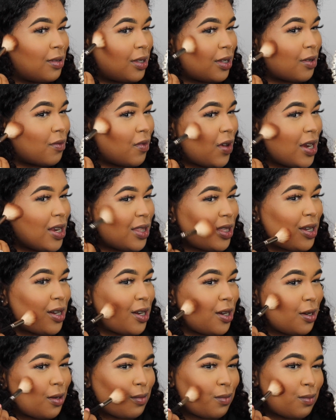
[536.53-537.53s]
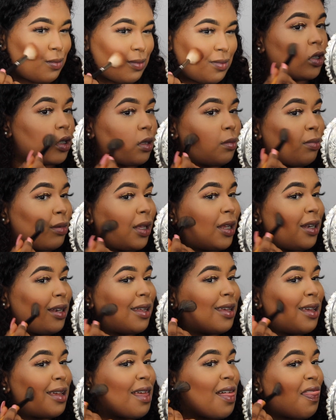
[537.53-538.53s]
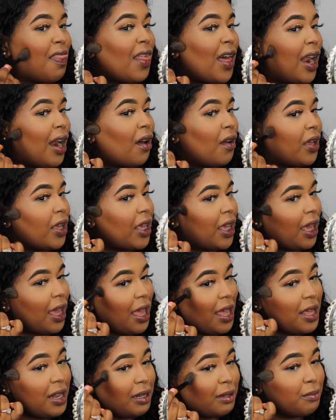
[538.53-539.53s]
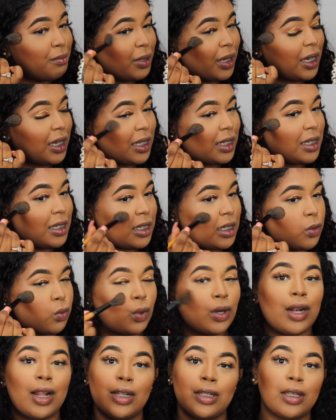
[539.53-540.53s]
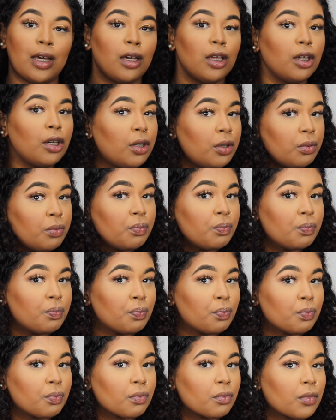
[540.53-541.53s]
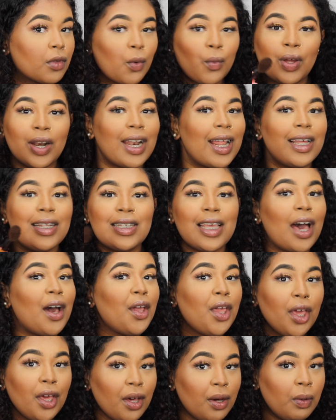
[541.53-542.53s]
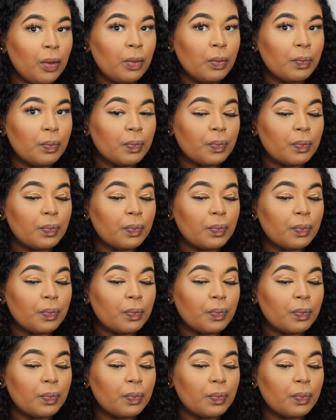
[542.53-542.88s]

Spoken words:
like right there. You're gonna blend that out again, because what did I tell you? What did I tell you?